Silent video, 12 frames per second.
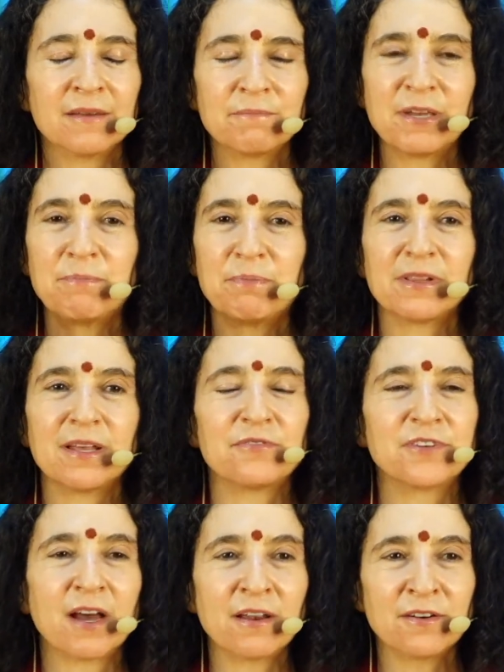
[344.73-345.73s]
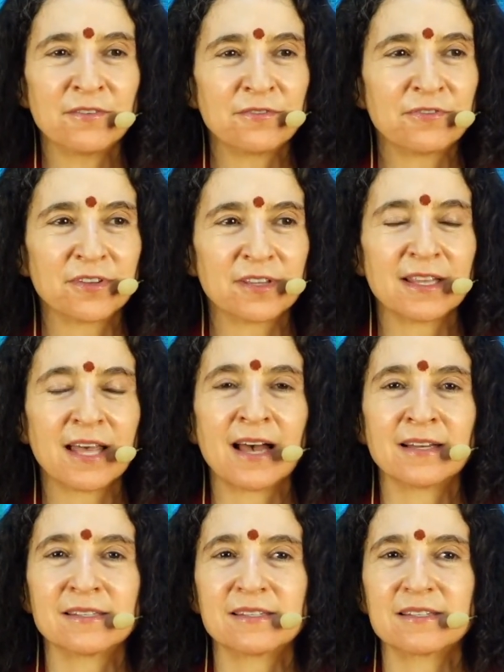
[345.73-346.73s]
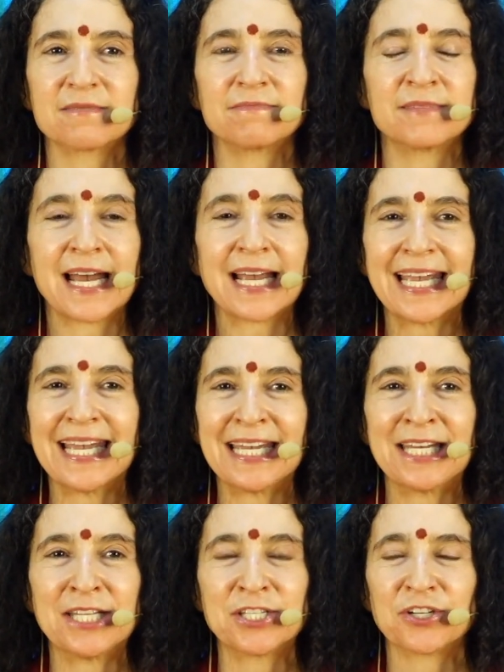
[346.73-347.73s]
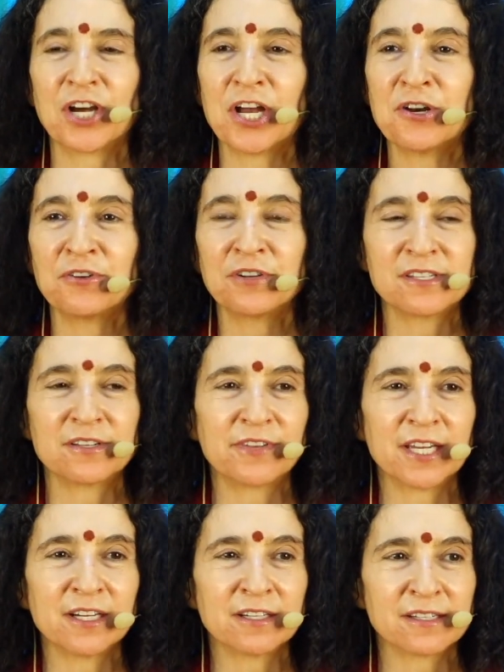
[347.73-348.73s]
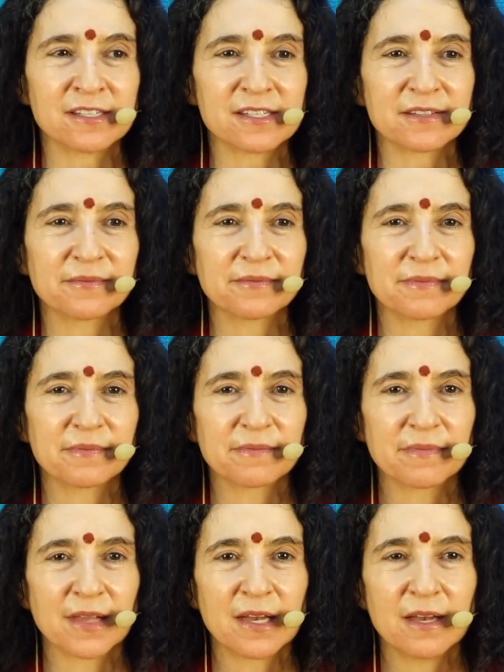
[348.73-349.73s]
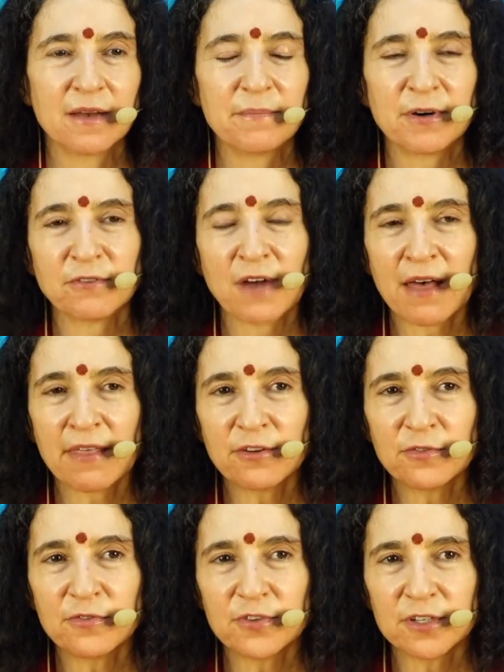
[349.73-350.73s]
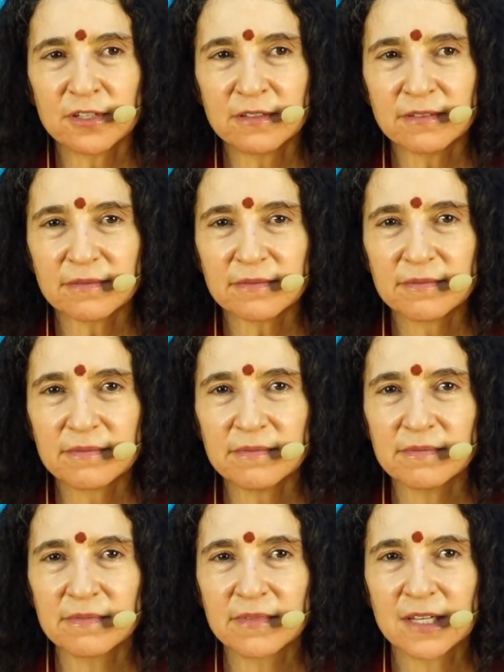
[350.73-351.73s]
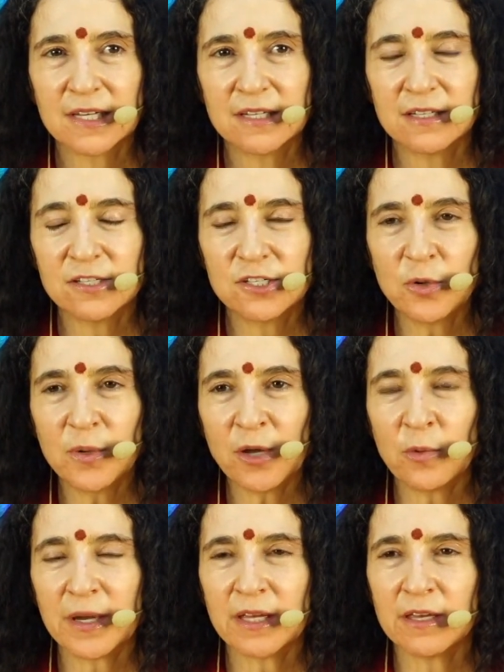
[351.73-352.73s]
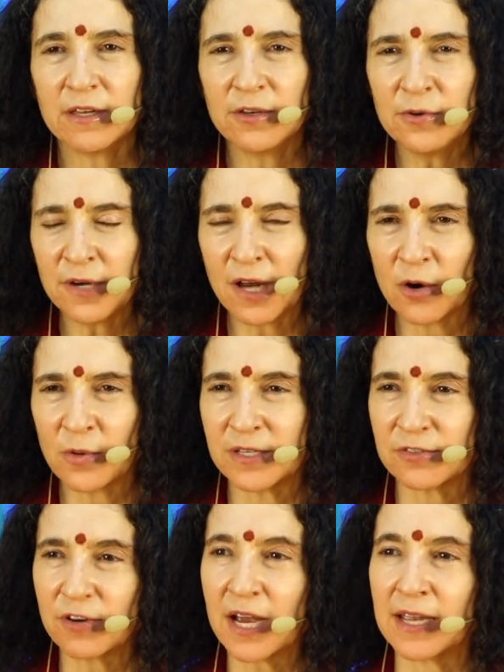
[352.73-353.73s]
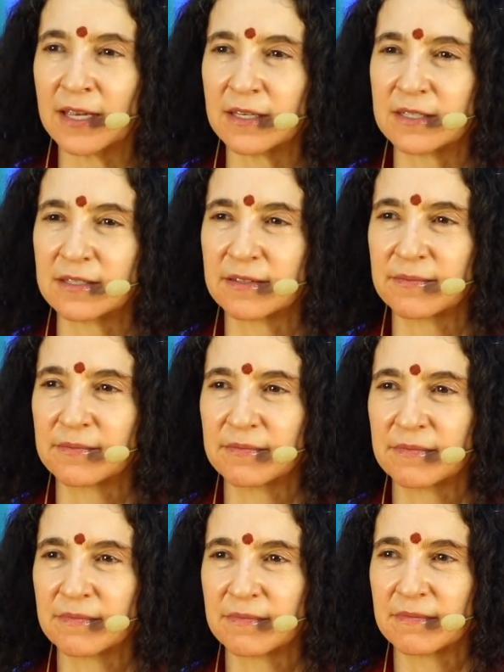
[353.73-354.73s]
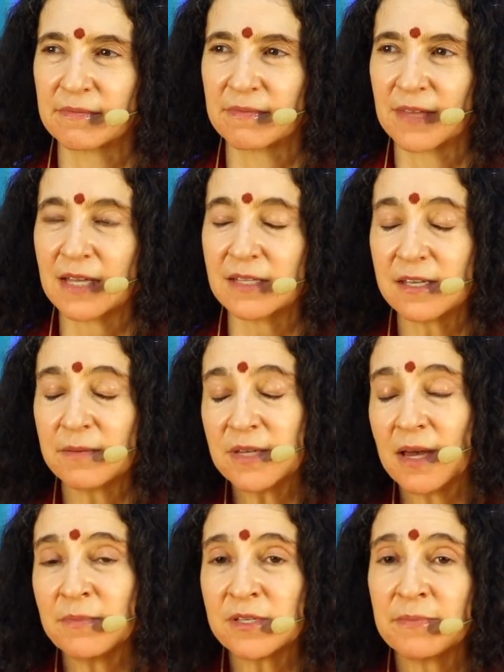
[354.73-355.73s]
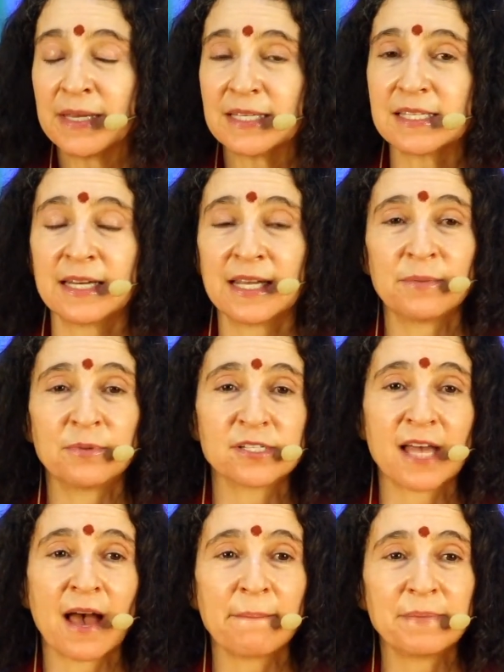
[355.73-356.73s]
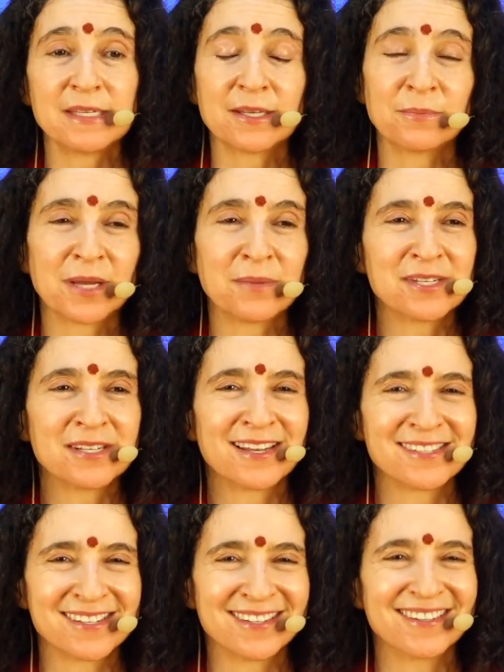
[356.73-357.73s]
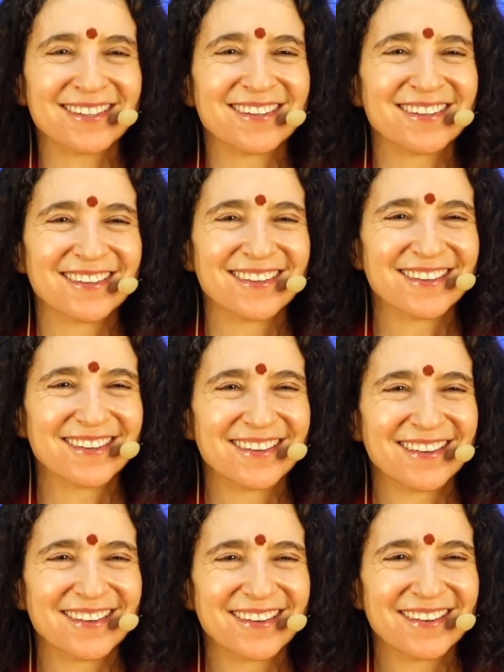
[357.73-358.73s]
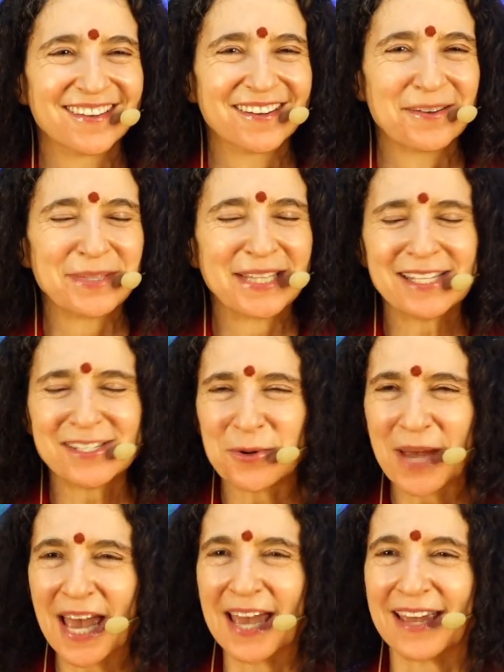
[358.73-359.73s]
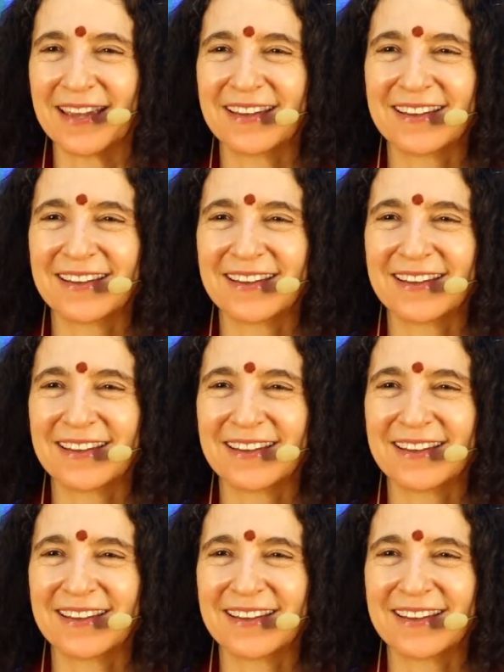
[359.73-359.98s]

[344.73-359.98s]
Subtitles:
people have done for the last decades or hundreds of years, but rather for doing what you know is right. And sometimes it makes the neighbors happy, sometimes it doesn't. But that's okay.